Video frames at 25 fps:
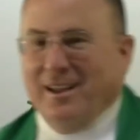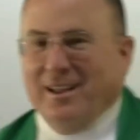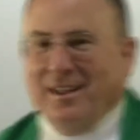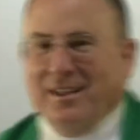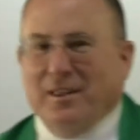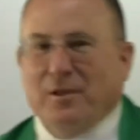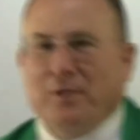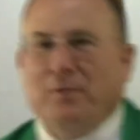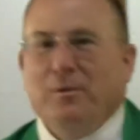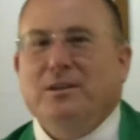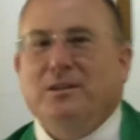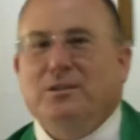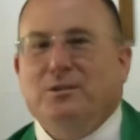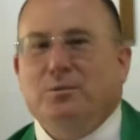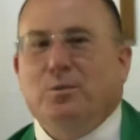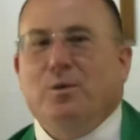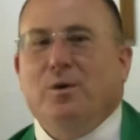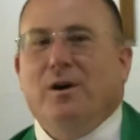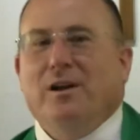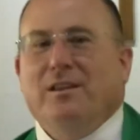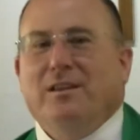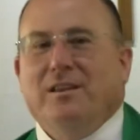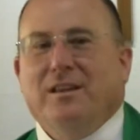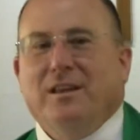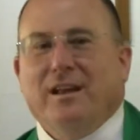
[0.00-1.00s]
There is
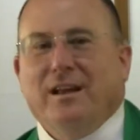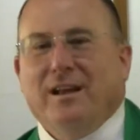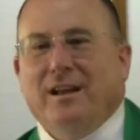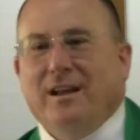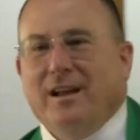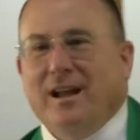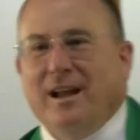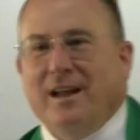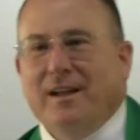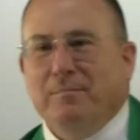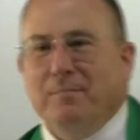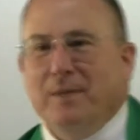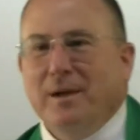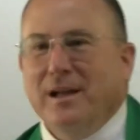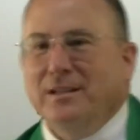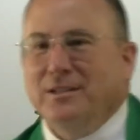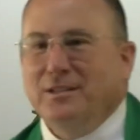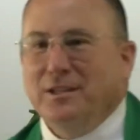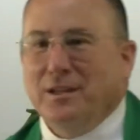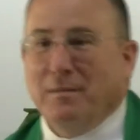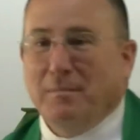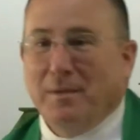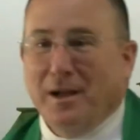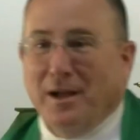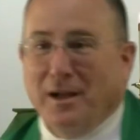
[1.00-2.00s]
one thing. I've been
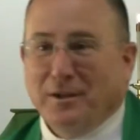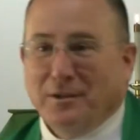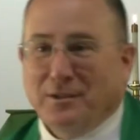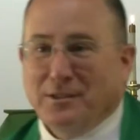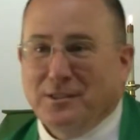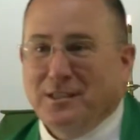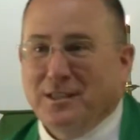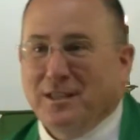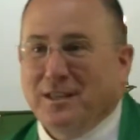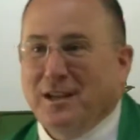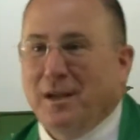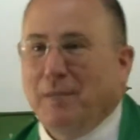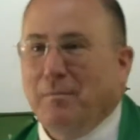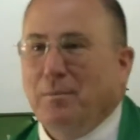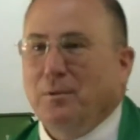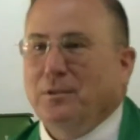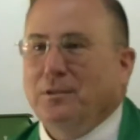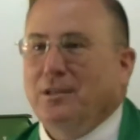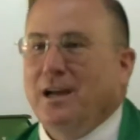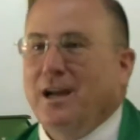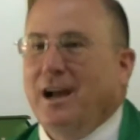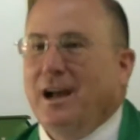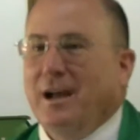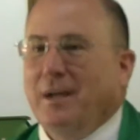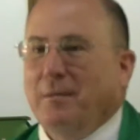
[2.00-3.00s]
to the mountains a couple
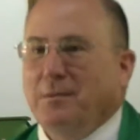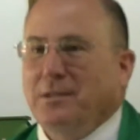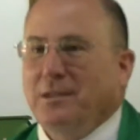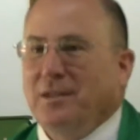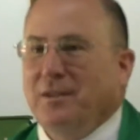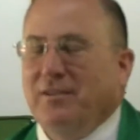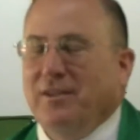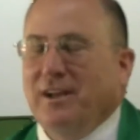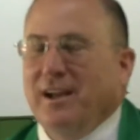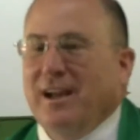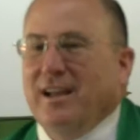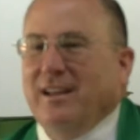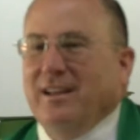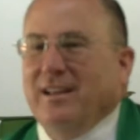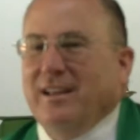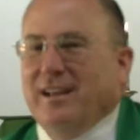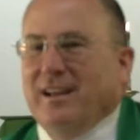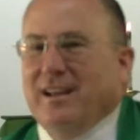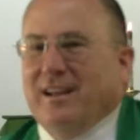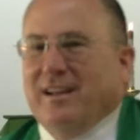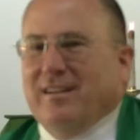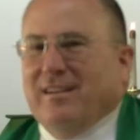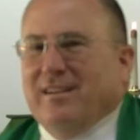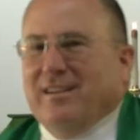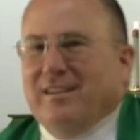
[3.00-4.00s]
times. I've had
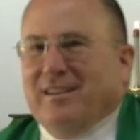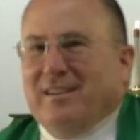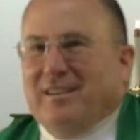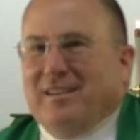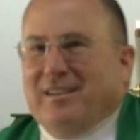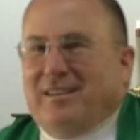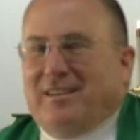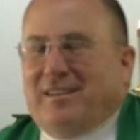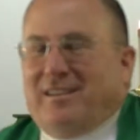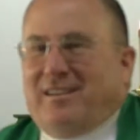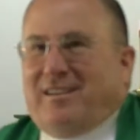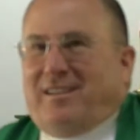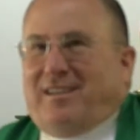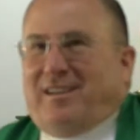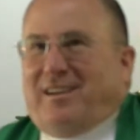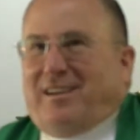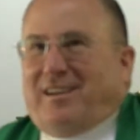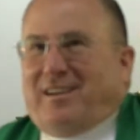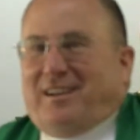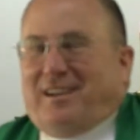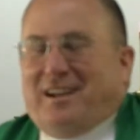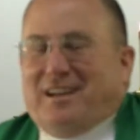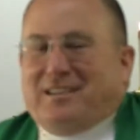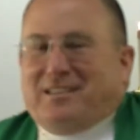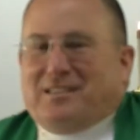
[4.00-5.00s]
that
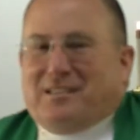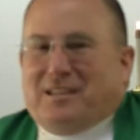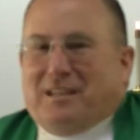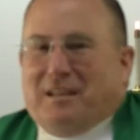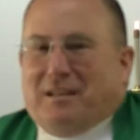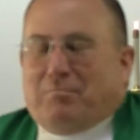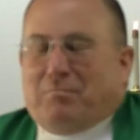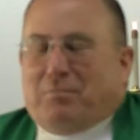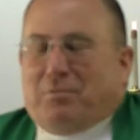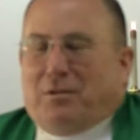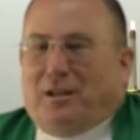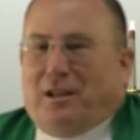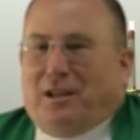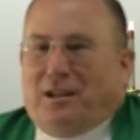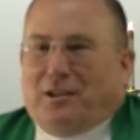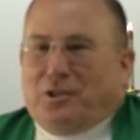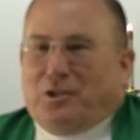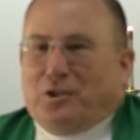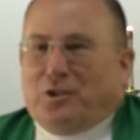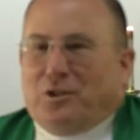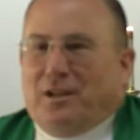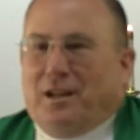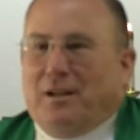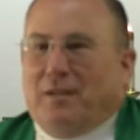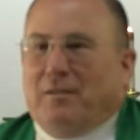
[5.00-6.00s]

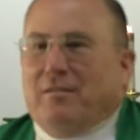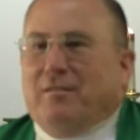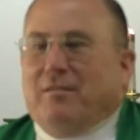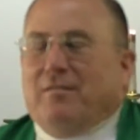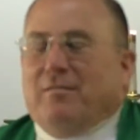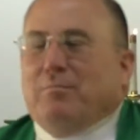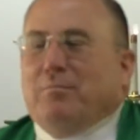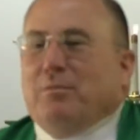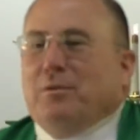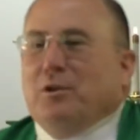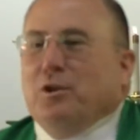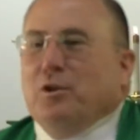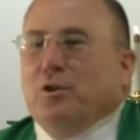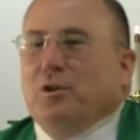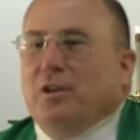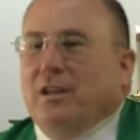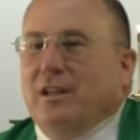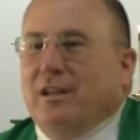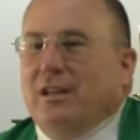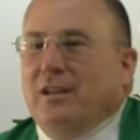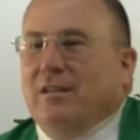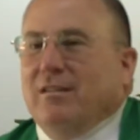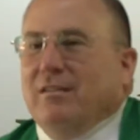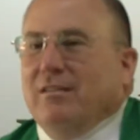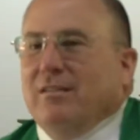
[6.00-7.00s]
pleasure, that
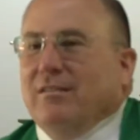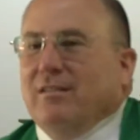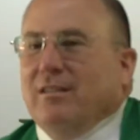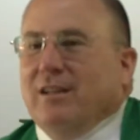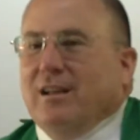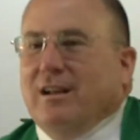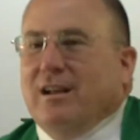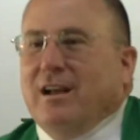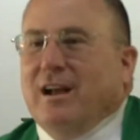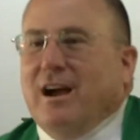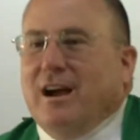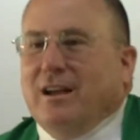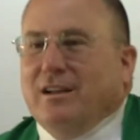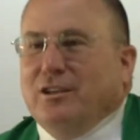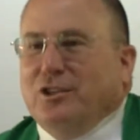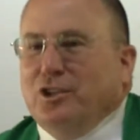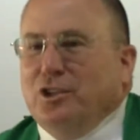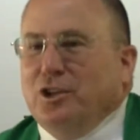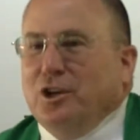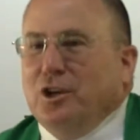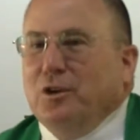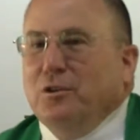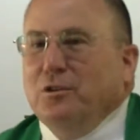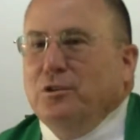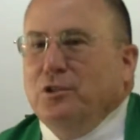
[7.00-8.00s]
beauty that God
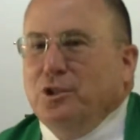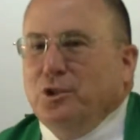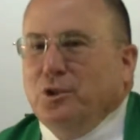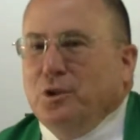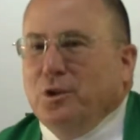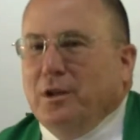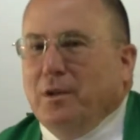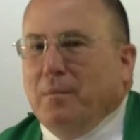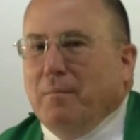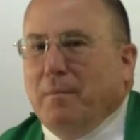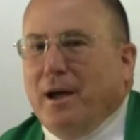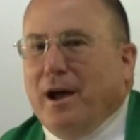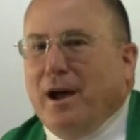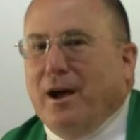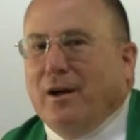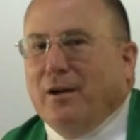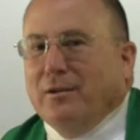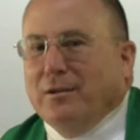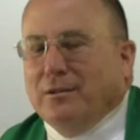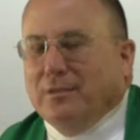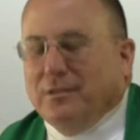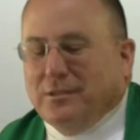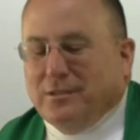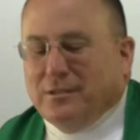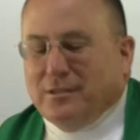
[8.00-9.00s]
shows you in the
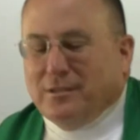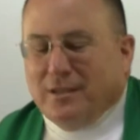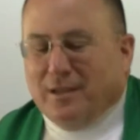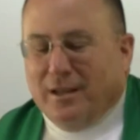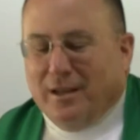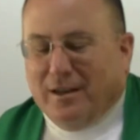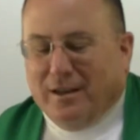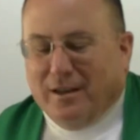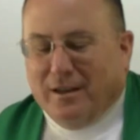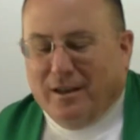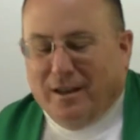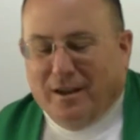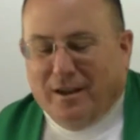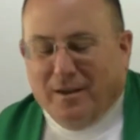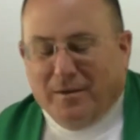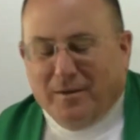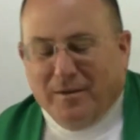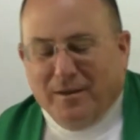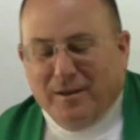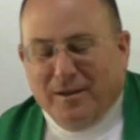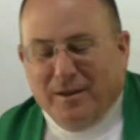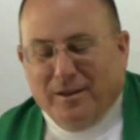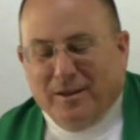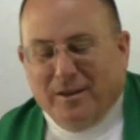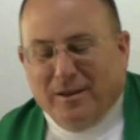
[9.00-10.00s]
mountains, and
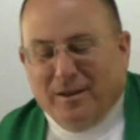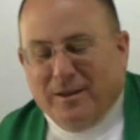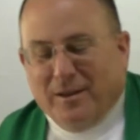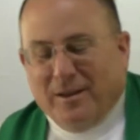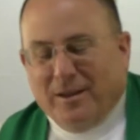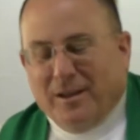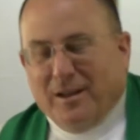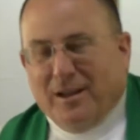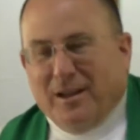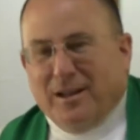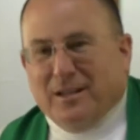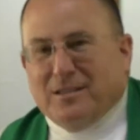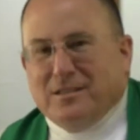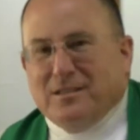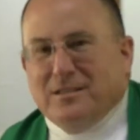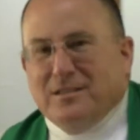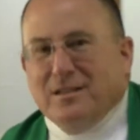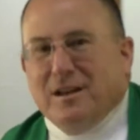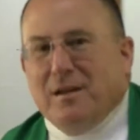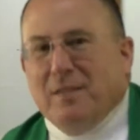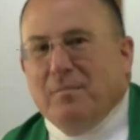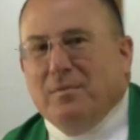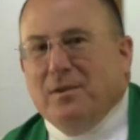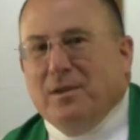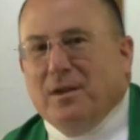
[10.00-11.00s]
it's
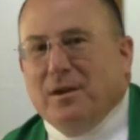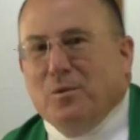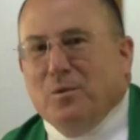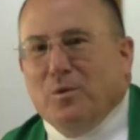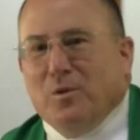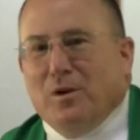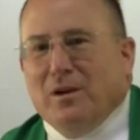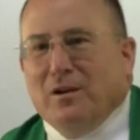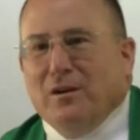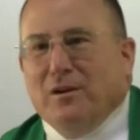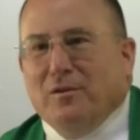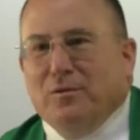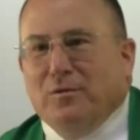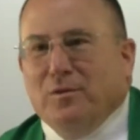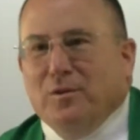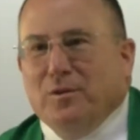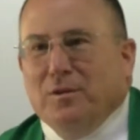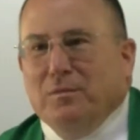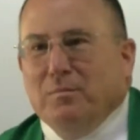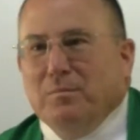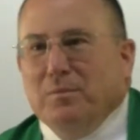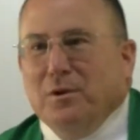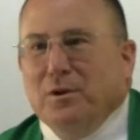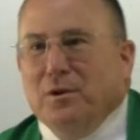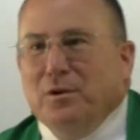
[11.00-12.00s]
something wonderful
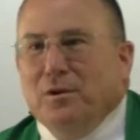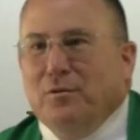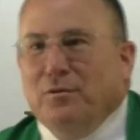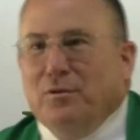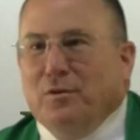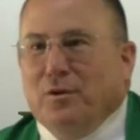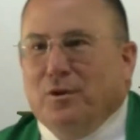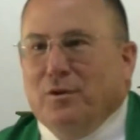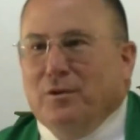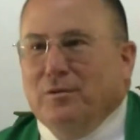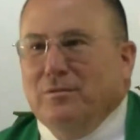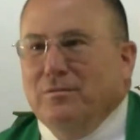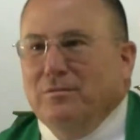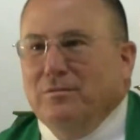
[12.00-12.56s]
and beautiful.